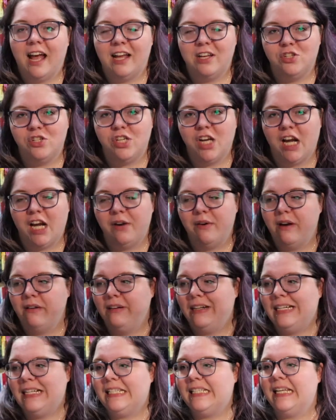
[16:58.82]
as J.D.
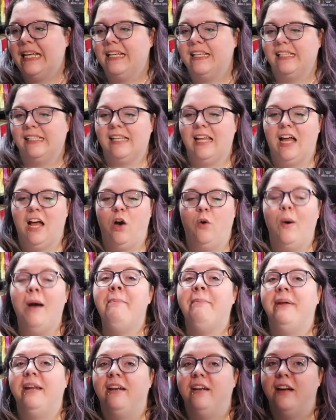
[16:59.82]
Reid says, a
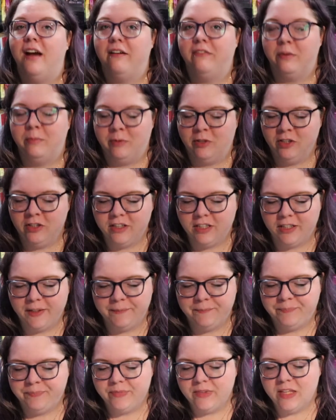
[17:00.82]
weapon of a book.
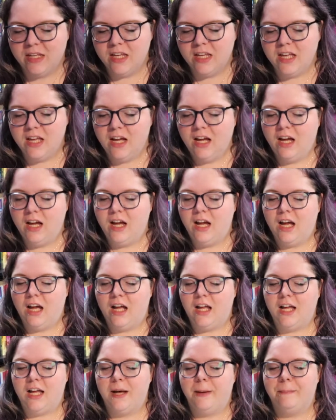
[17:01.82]

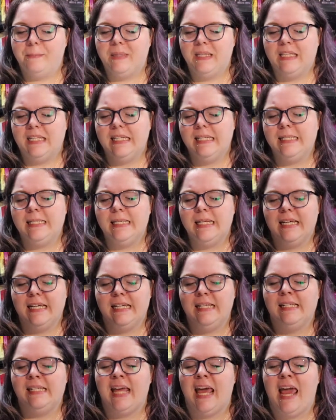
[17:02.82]
Um, this
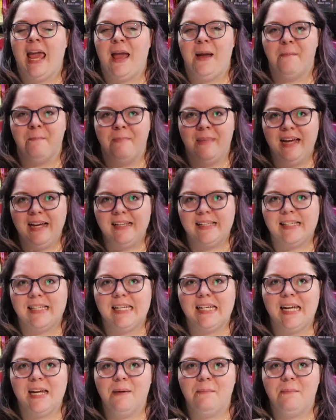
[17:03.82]
is a mixed